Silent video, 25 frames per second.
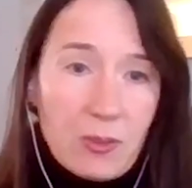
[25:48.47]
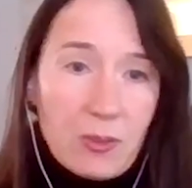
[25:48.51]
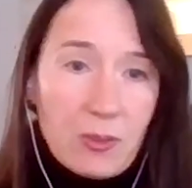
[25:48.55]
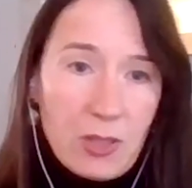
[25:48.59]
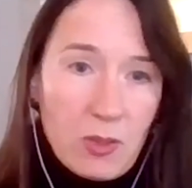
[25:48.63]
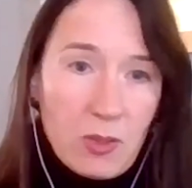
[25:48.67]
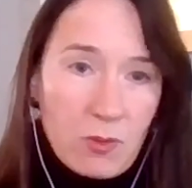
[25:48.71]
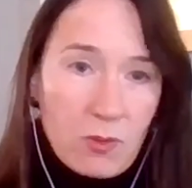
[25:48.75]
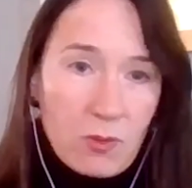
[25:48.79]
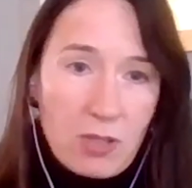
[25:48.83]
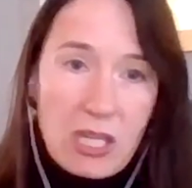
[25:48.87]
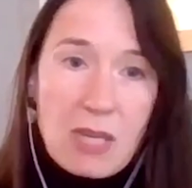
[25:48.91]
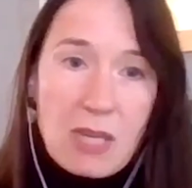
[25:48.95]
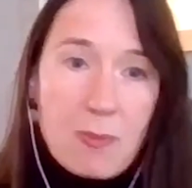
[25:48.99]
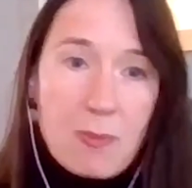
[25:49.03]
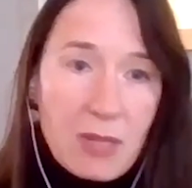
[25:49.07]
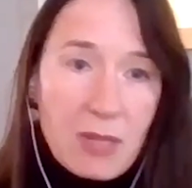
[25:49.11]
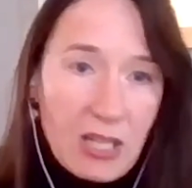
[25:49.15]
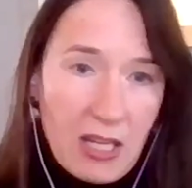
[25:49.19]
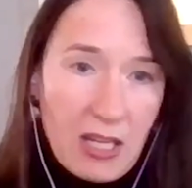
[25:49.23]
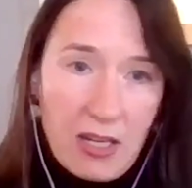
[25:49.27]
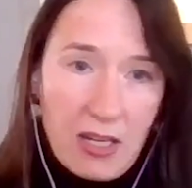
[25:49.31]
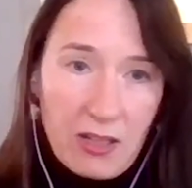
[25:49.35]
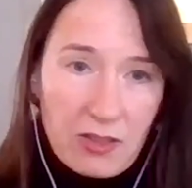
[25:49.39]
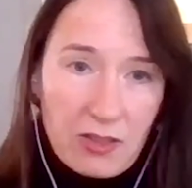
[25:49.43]
We don't keep it
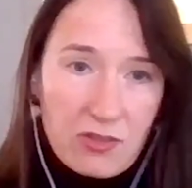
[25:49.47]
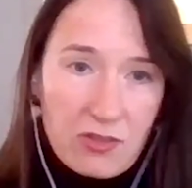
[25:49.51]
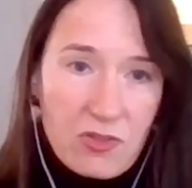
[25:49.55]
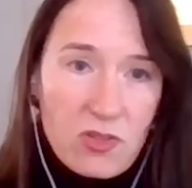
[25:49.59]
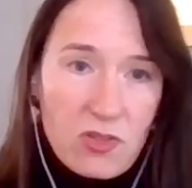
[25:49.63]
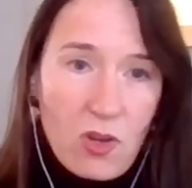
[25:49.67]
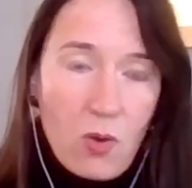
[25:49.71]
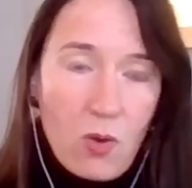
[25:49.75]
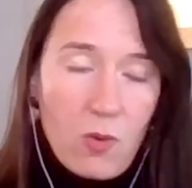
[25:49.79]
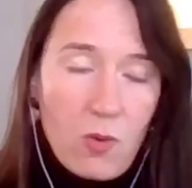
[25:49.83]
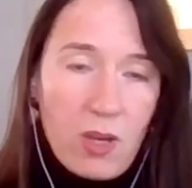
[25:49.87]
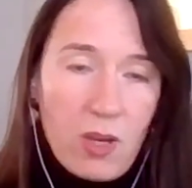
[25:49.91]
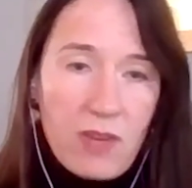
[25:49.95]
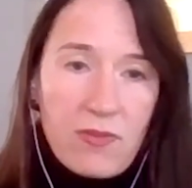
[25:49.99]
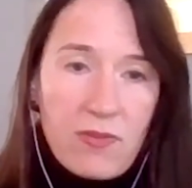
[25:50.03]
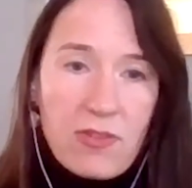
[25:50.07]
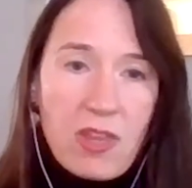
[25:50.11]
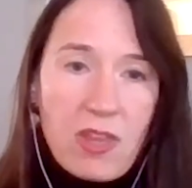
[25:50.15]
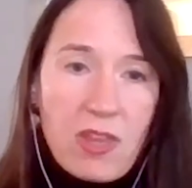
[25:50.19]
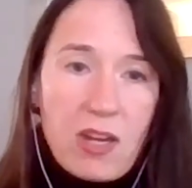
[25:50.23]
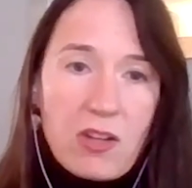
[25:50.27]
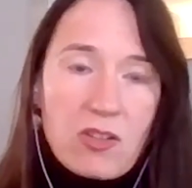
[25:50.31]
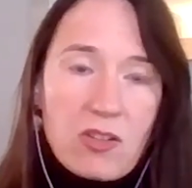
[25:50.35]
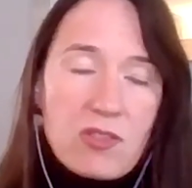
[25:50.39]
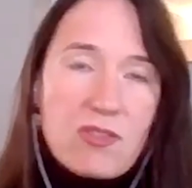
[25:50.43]
here. So if
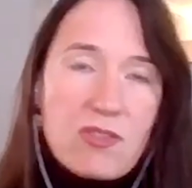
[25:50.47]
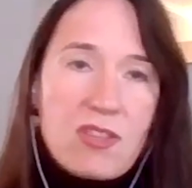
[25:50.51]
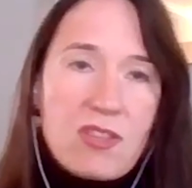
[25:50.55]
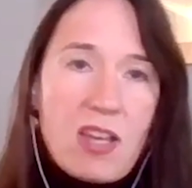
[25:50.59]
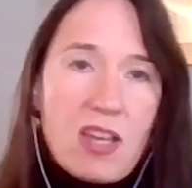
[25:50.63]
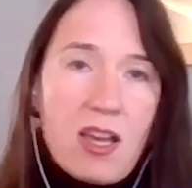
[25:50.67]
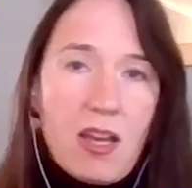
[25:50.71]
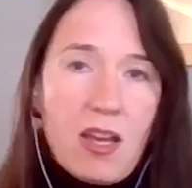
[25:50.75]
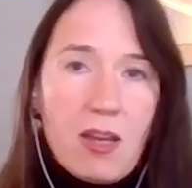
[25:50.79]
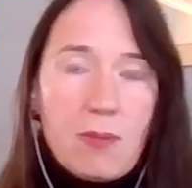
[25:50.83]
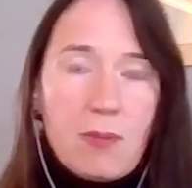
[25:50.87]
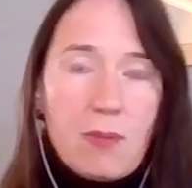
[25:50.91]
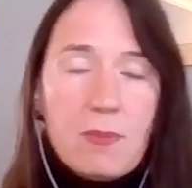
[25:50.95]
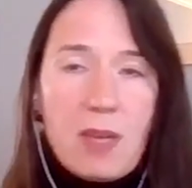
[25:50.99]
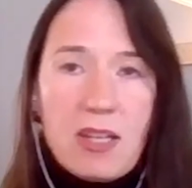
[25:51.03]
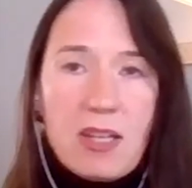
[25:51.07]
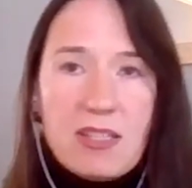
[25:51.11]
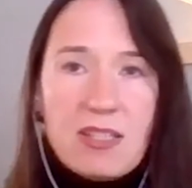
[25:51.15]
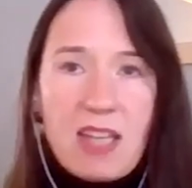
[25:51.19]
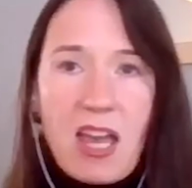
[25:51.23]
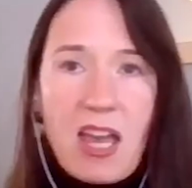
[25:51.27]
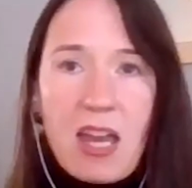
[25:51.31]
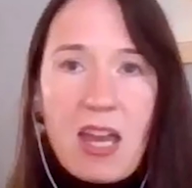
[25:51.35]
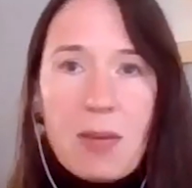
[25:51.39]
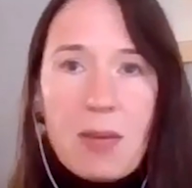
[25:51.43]
there's a
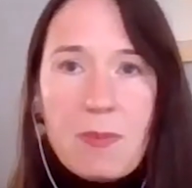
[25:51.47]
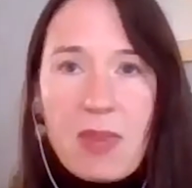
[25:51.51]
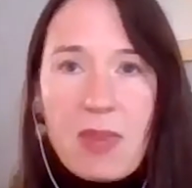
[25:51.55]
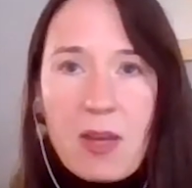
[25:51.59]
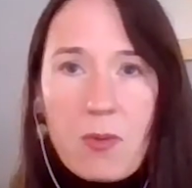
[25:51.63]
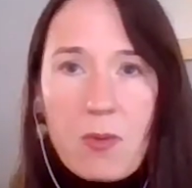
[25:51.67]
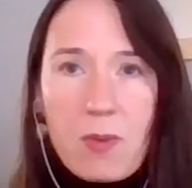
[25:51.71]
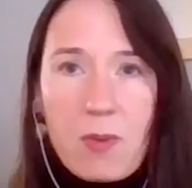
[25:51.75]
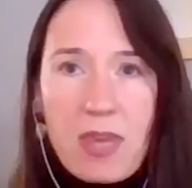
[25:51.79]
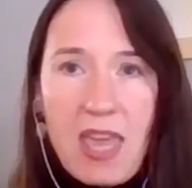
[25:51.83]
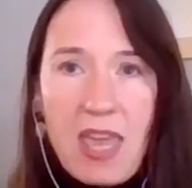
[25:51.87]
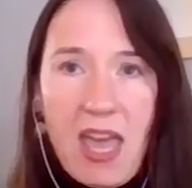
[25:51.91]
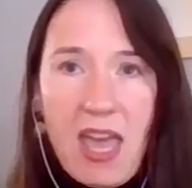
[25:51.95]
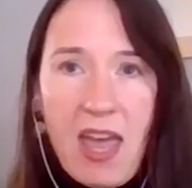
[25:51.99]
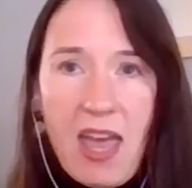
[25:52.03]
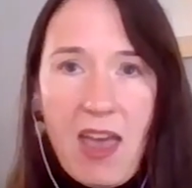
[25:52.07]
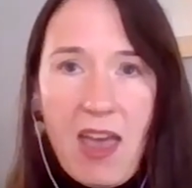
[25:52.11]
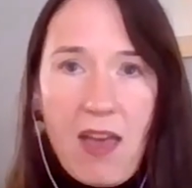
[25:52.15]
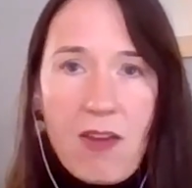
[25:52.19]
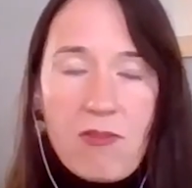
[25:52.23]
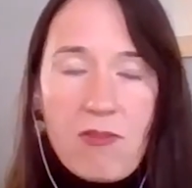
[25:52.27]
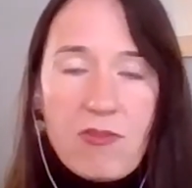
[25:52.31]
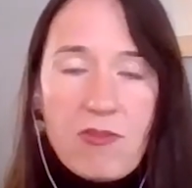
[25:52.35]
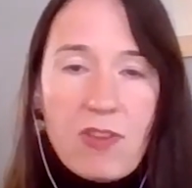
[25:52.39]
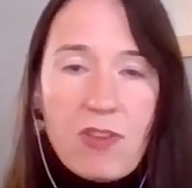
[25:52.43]
time that we
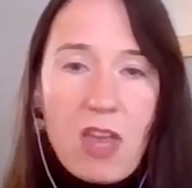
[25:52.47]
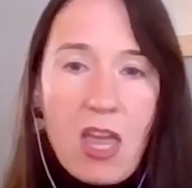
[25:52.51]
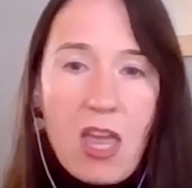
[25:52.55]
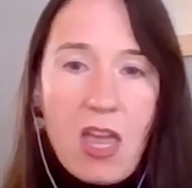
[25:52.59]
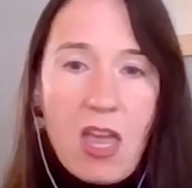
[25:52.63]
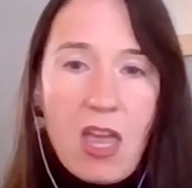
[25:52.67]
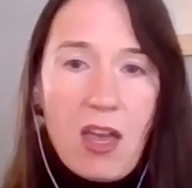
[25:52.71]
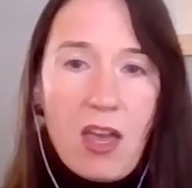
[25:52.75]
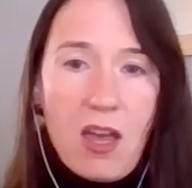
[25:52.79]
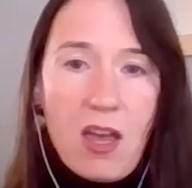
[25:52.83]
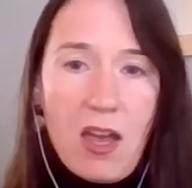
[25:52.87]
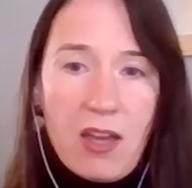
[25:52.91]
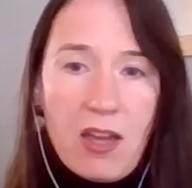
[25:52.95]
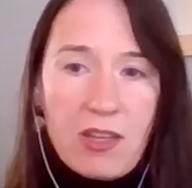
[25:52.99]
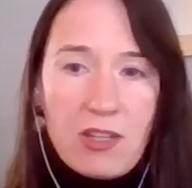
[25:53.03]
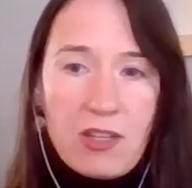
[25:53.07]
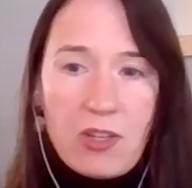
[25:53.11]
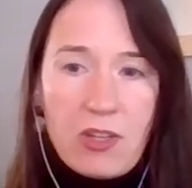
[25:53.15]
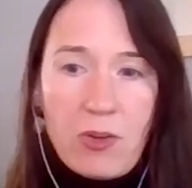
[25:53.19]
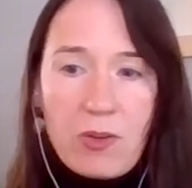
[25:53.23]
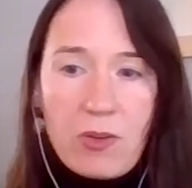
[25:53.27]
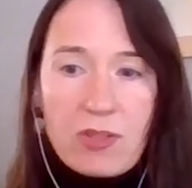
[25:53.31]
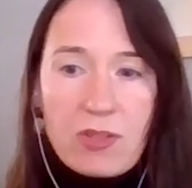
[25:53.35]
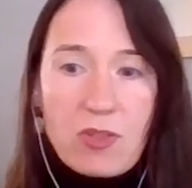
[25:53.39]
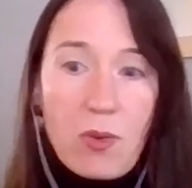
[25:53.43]
have,
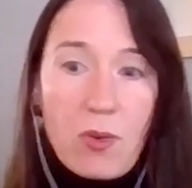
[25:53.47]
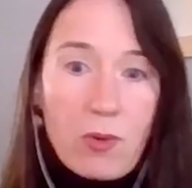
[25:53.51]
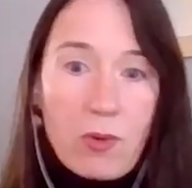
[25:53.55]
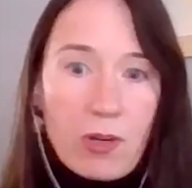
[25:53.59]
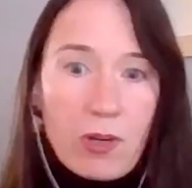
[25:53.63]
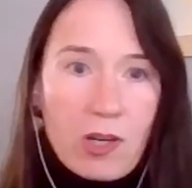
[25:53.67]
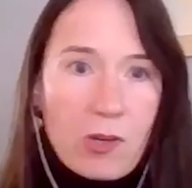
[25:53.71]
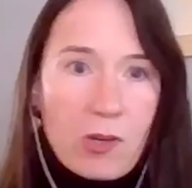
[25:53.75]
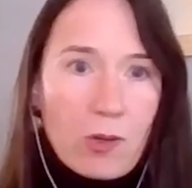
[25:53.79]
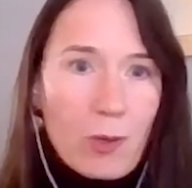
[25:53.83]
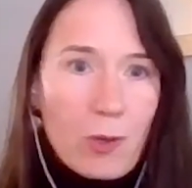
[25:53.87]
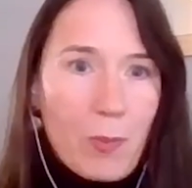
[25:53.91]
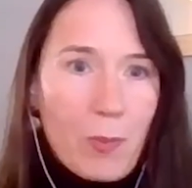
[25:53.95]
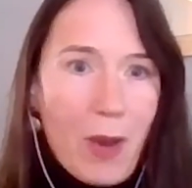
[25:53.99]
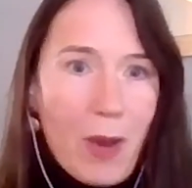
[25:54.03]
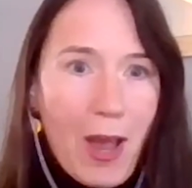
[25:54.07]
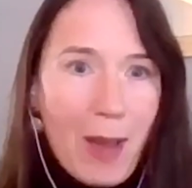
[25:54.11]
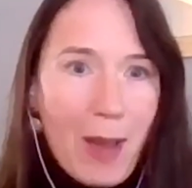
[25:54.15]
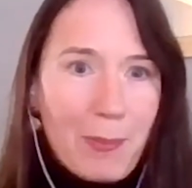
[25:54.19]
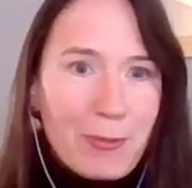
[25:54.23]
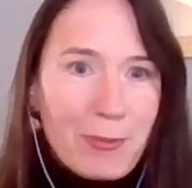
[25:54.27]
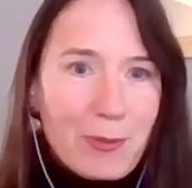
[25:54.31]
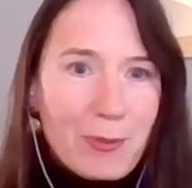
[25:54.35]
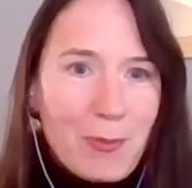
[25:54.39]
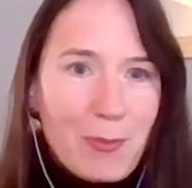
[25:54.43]
a soda or a
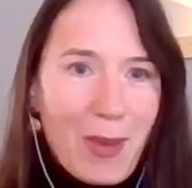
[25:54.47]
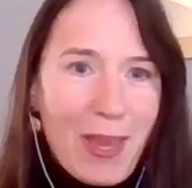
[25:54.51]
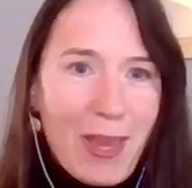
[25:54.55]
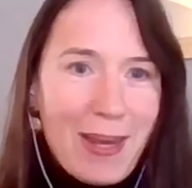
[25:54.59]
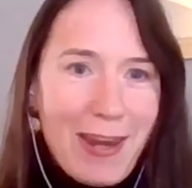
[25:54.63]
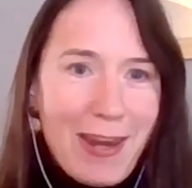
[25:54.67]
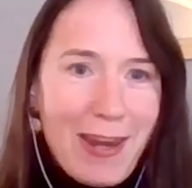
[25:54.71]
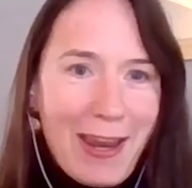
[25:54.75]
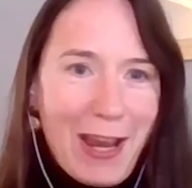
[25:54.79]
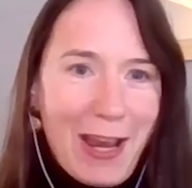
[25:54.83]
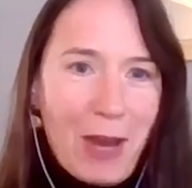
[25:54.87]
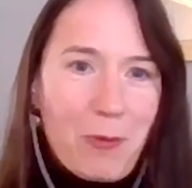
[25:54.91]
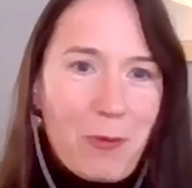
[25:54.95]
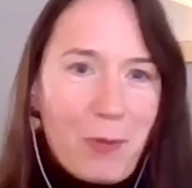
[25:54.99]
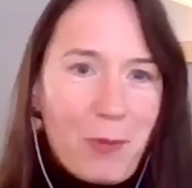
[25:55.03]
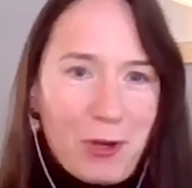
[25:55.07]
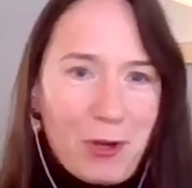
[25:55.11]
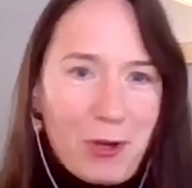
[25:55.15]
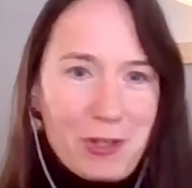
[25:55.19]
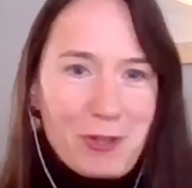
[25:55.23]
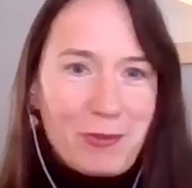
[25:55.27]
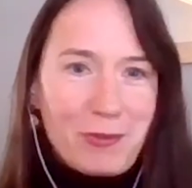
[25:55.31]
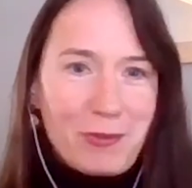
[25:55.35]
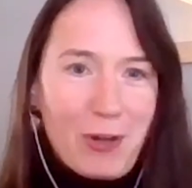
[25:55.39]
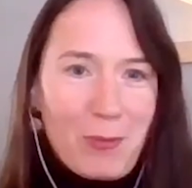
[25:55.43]
pop, depending on where
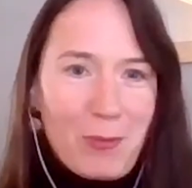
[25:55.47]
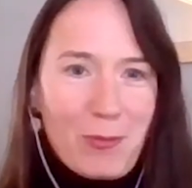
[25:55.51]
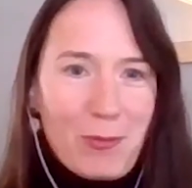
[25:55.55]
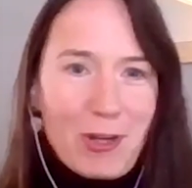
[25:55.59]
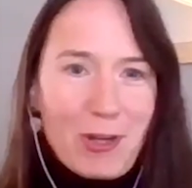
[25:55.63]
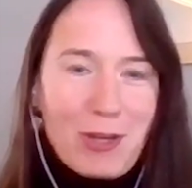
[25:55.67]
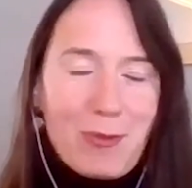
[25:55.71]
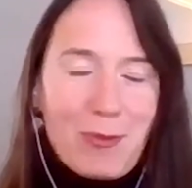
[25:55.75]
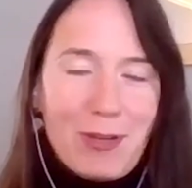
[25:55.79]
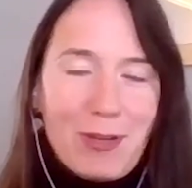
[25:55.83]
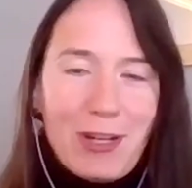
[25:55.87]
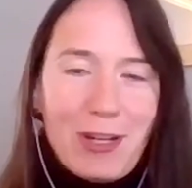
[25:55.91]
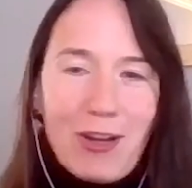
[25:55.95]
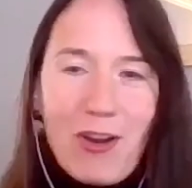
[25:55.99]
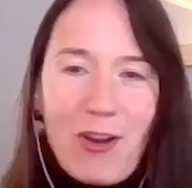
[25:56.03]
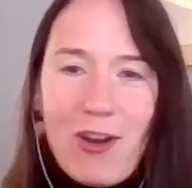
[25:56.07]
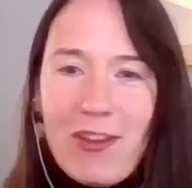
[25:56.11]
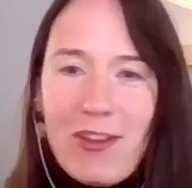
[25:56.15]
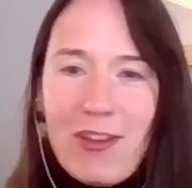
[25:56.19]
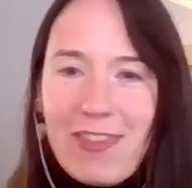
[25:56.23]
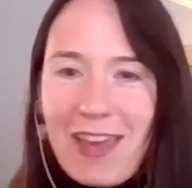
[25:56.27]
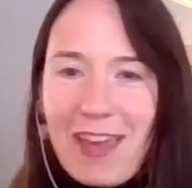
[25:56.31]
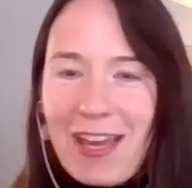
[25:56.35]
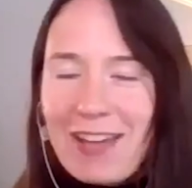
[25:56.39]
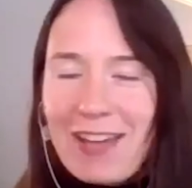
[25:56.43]
you're from, what you want to
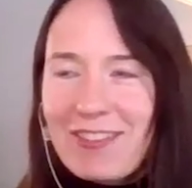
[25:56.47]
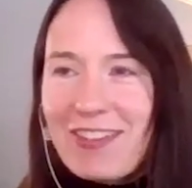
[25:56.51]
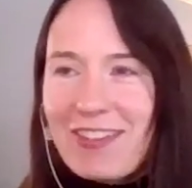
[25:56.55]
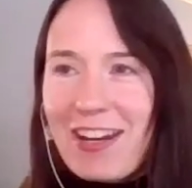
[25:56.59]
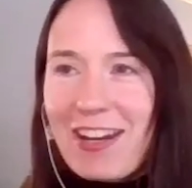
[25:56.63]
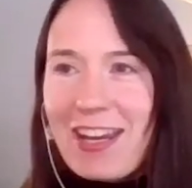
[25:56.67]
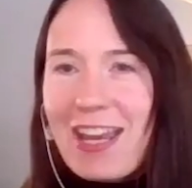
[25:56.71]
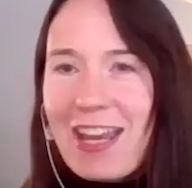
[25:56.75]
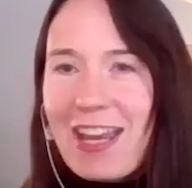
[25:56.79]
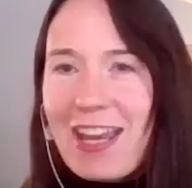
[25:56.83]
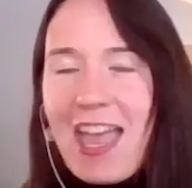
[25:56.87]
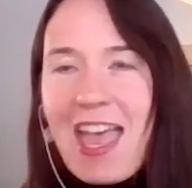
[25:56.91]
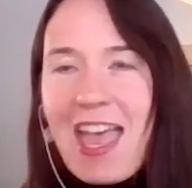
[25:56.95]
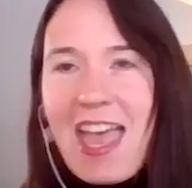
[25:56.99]
call that, right?